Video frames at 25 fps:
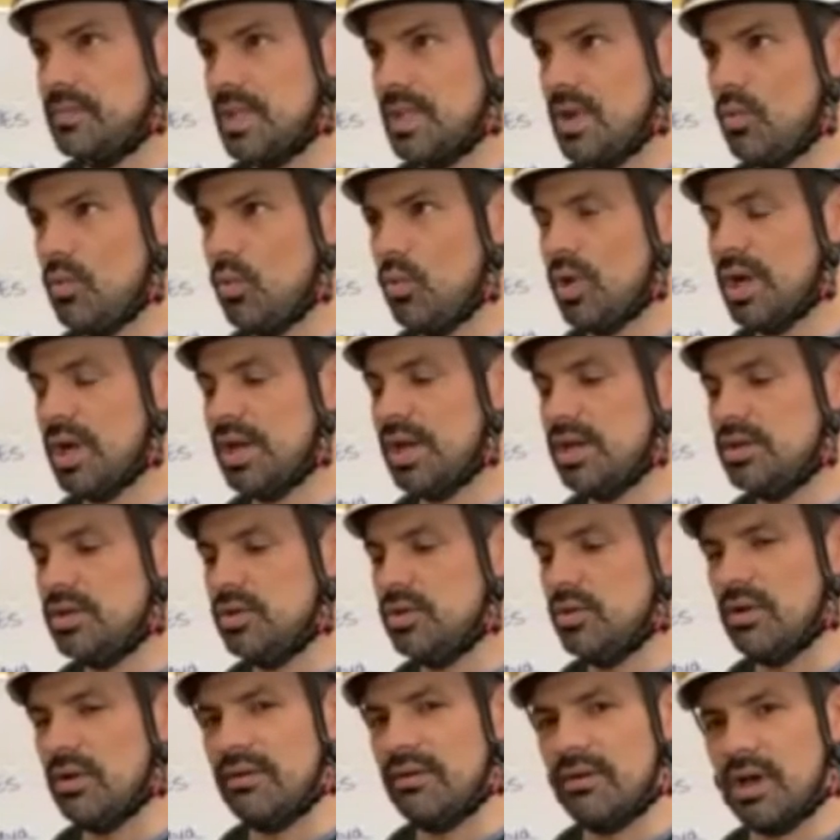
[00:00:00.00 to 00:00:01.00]
we're gonna
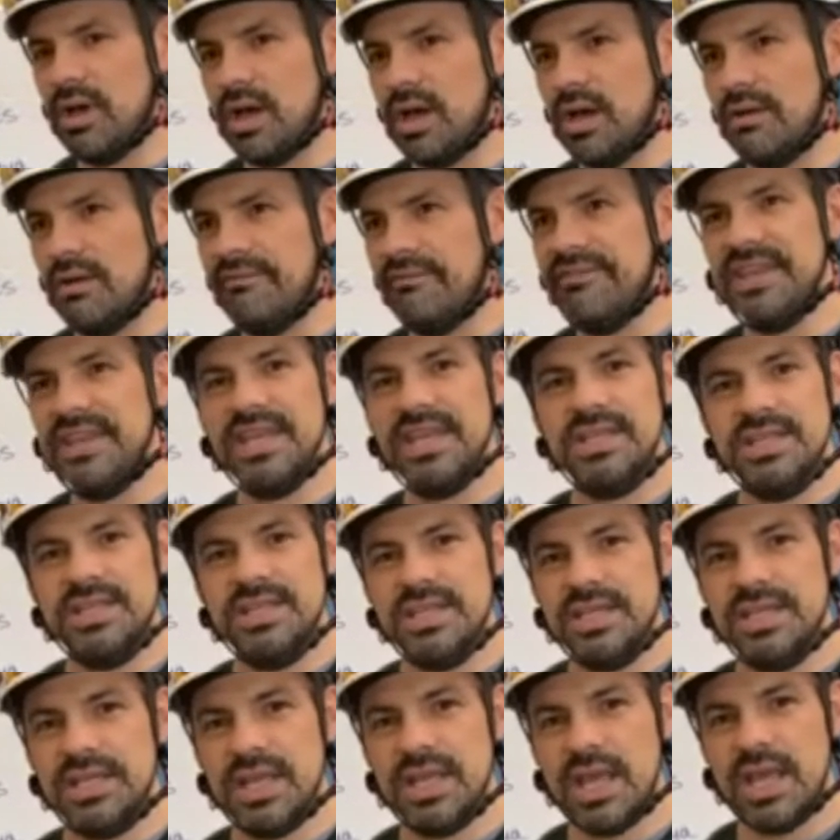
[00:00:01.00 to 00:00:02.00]
do a, a
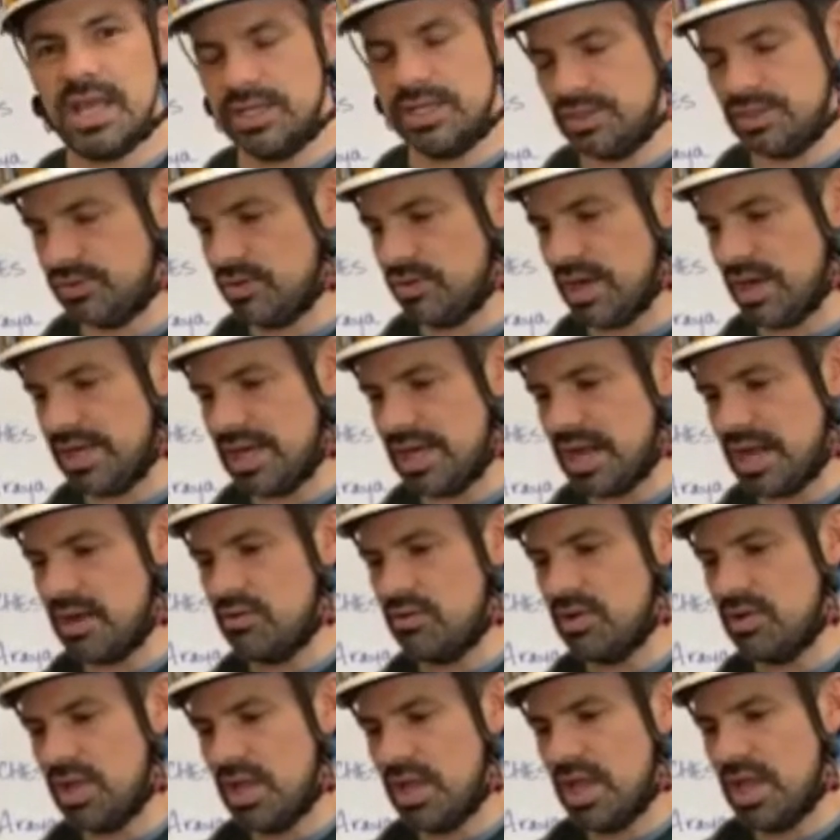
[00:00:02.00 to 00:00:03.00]
VT hitch right
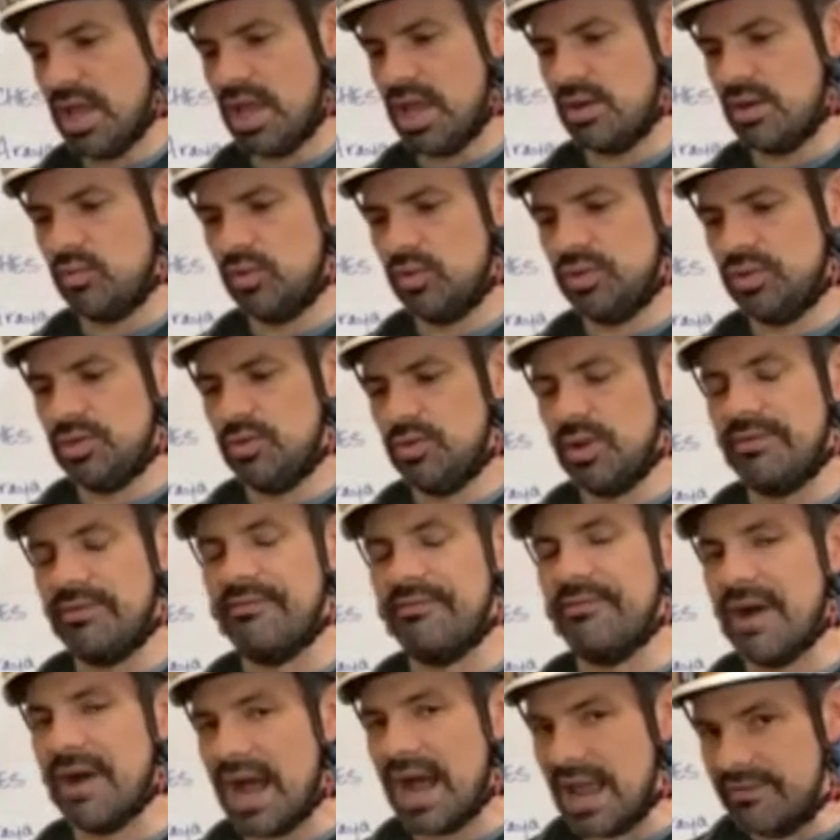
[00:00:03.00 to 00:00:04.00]
now and we'll do a
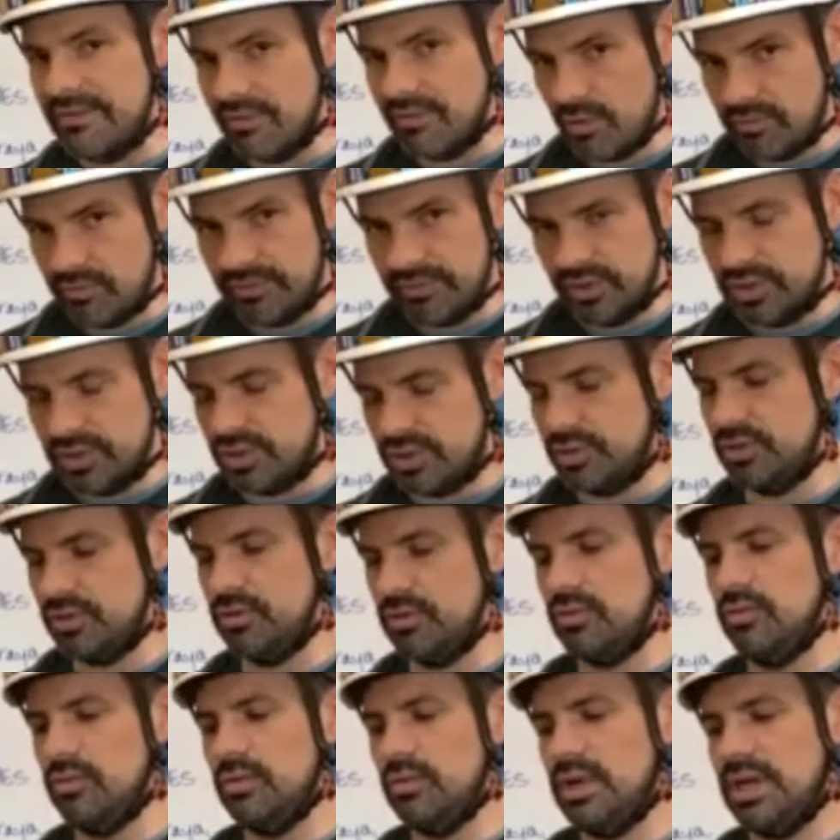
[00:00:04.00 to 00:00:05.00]
five over
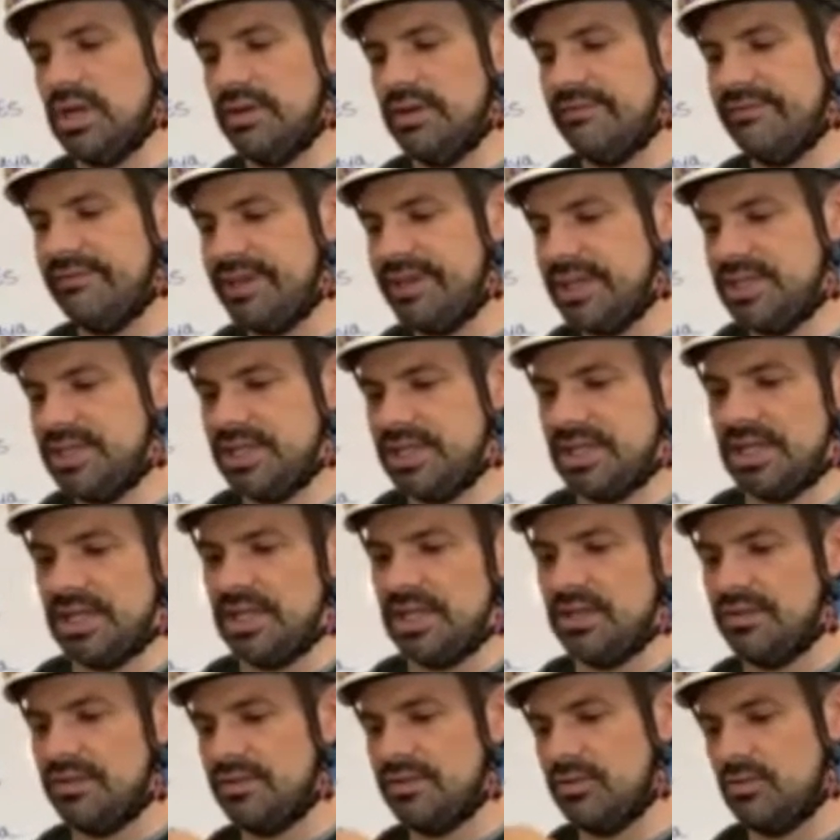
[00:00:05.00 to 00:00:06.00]
two
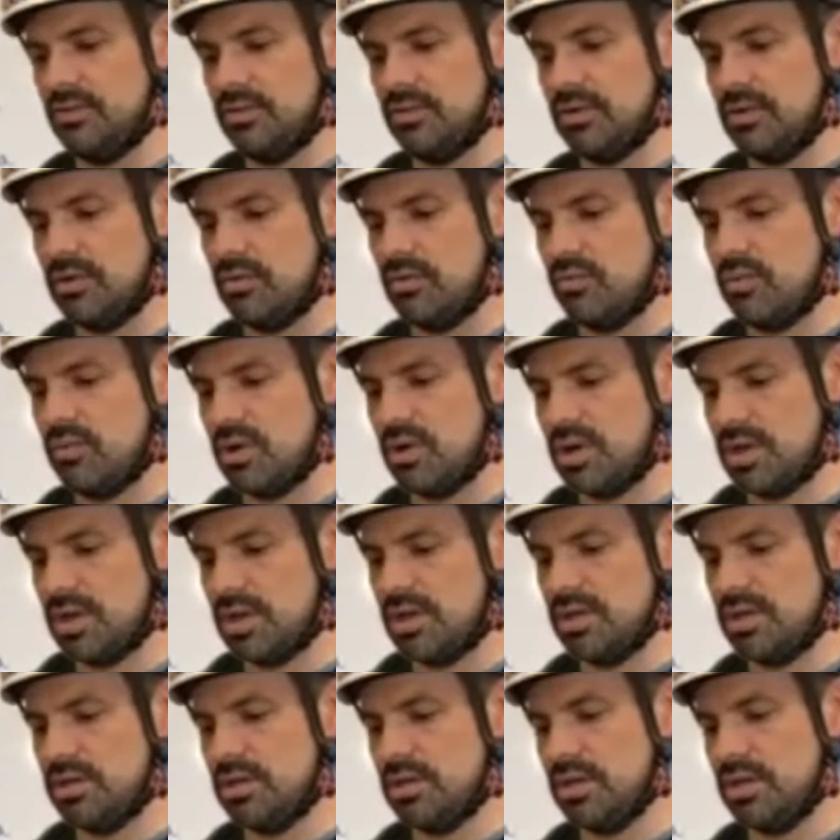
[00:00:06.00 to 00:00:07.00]
VT. So we'll go
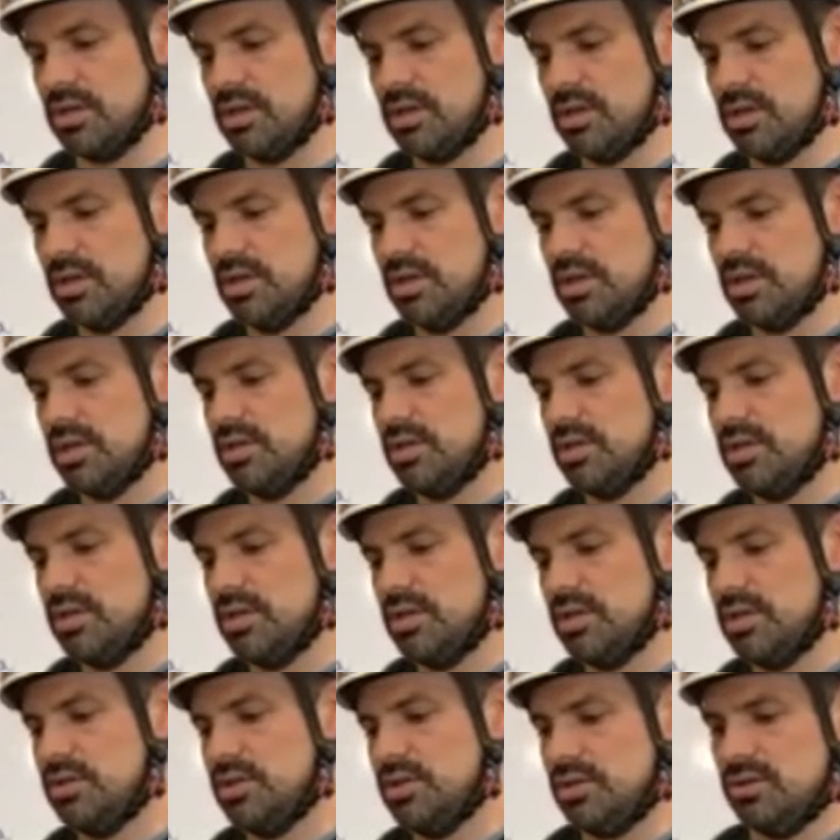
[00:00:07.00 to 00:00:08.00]
one,
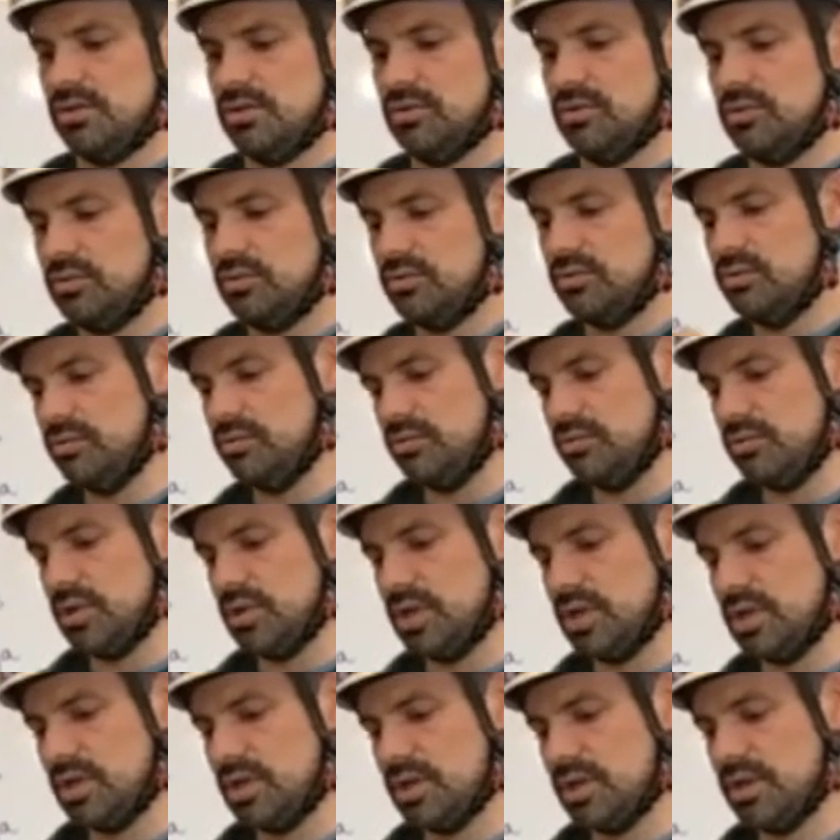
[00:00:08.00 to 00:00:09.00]
two,
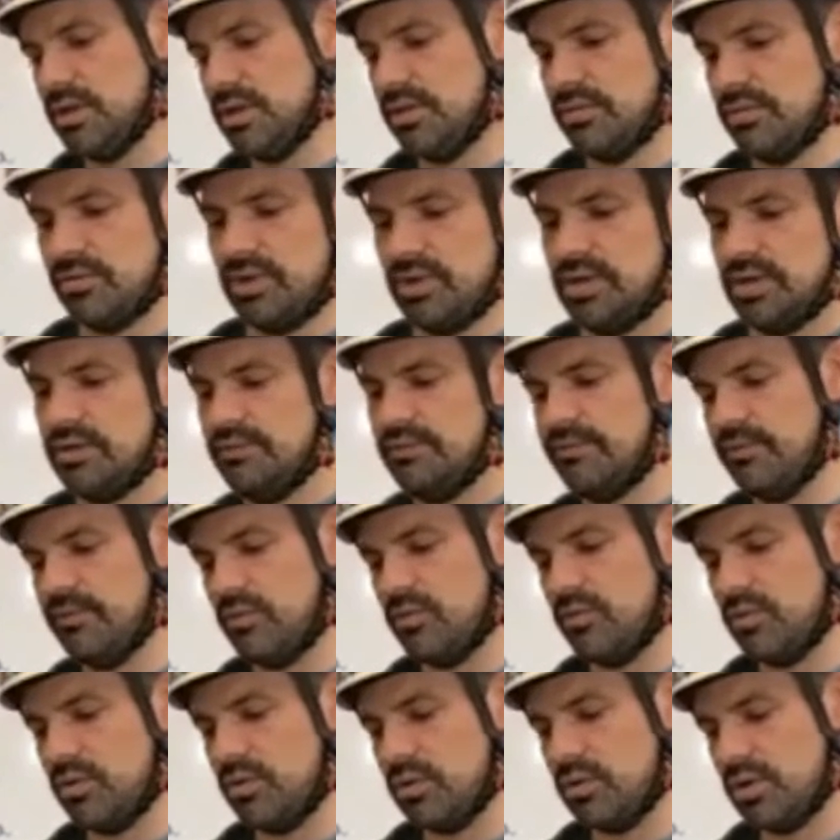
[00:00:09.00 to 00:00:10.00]
three,
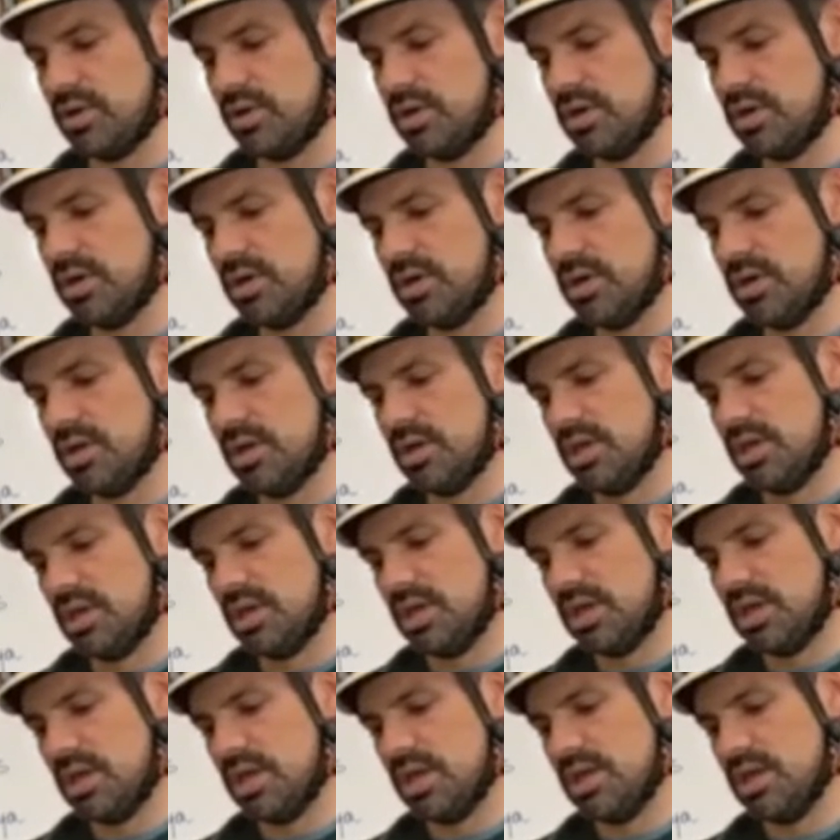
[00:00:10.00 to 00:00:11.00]
four,
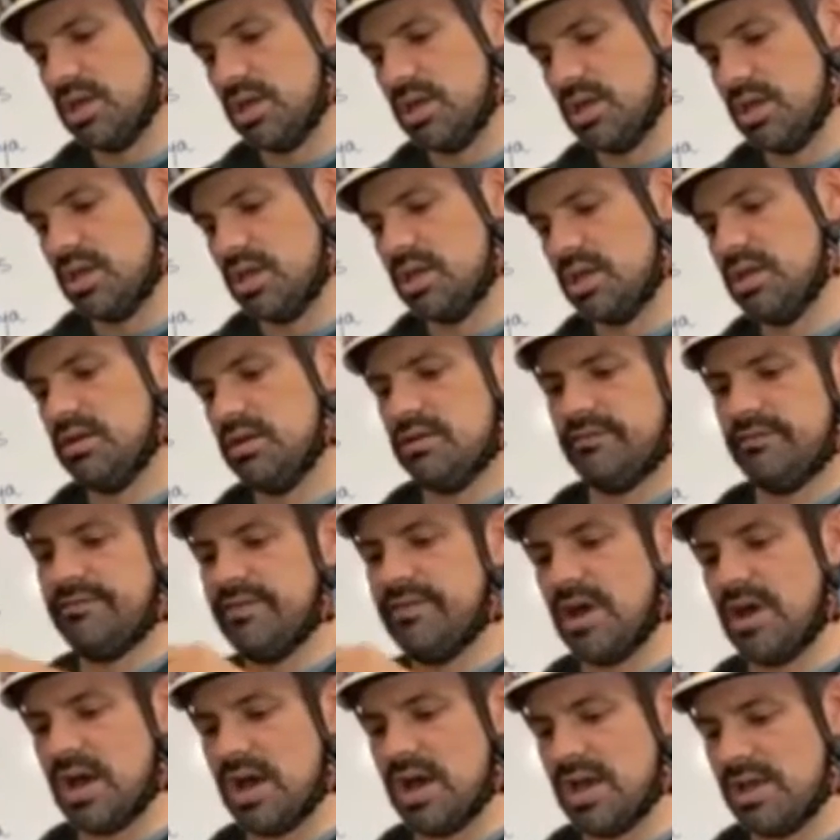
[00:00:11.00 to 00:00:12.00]
and
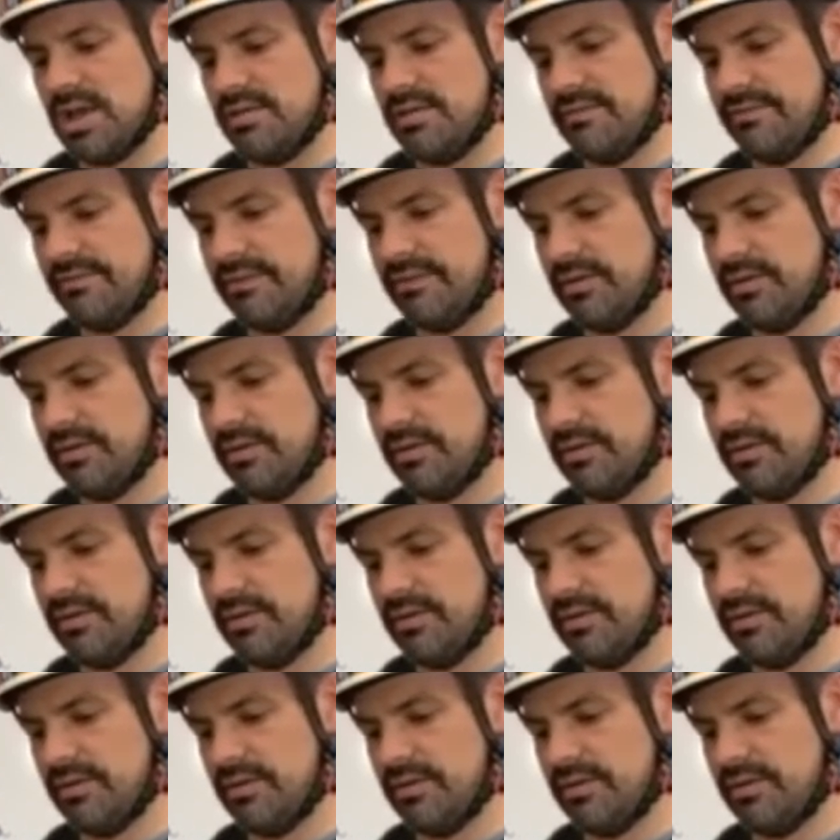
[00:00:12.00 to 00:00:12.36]
five,